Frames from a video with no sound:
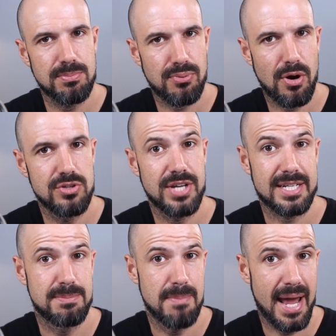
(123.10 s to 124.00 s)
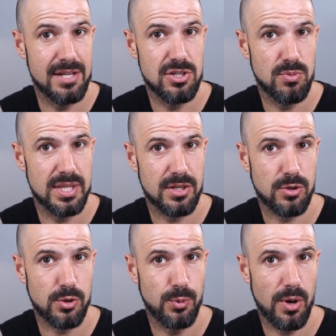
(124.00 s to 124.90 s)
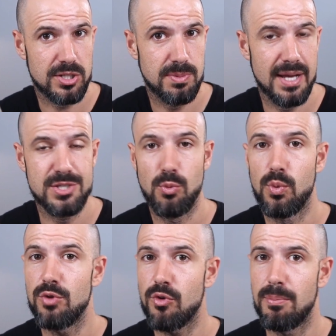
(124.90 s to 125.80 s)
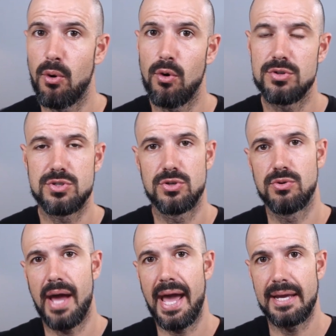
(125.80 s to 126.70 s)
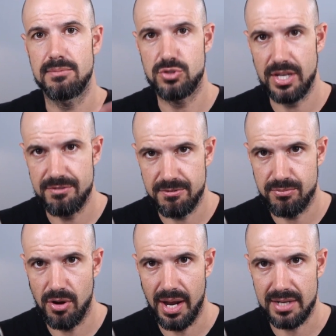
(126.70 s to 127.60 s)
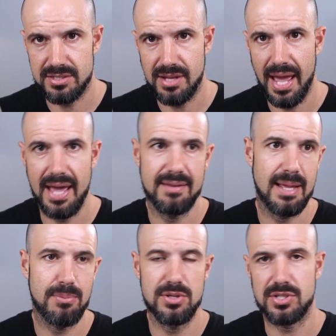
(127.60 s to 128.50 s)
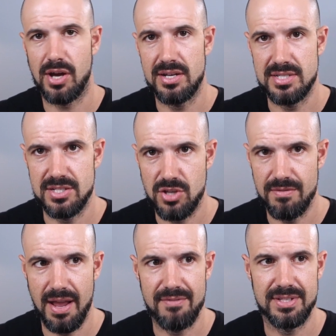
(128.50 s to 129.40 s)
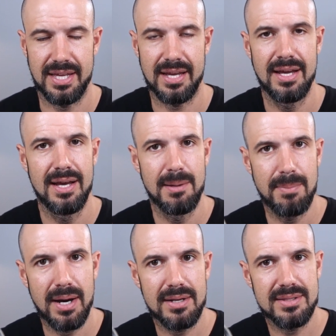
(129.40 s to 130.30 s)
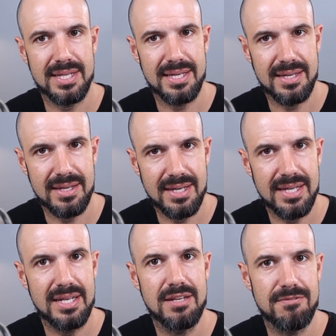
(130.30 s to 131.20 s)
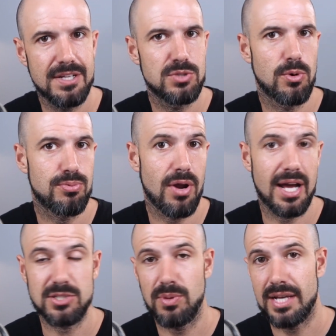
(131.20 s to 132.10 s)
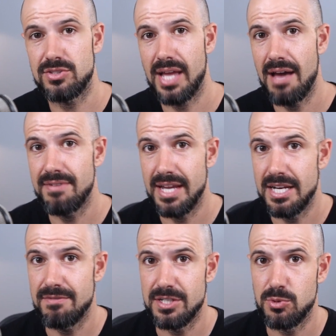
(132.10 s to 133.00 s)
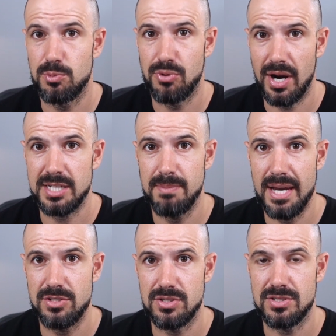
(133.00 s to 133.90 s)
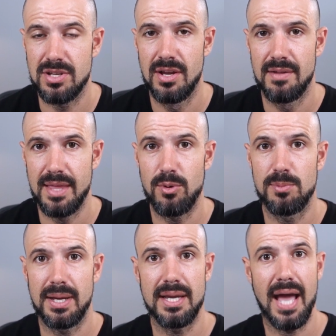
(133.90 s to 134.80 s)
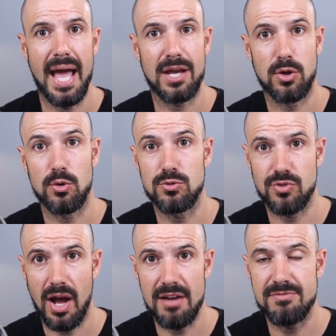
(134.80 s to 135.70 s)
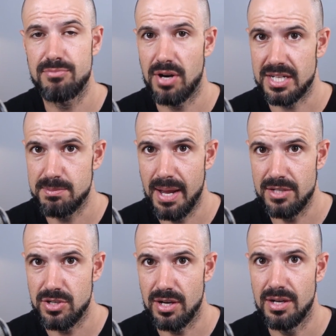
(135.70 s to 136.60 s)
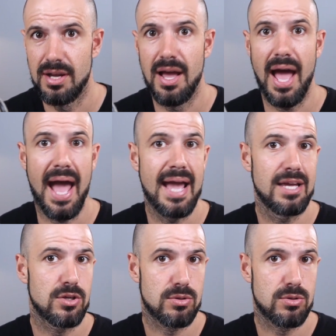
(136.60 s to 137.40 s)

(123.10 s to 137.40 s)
project manager within Google Workspace will report to a chief of product, and that person kind of sits over everything. But the individual products will actually have individual product managers. There will be a Google Drive product manager, a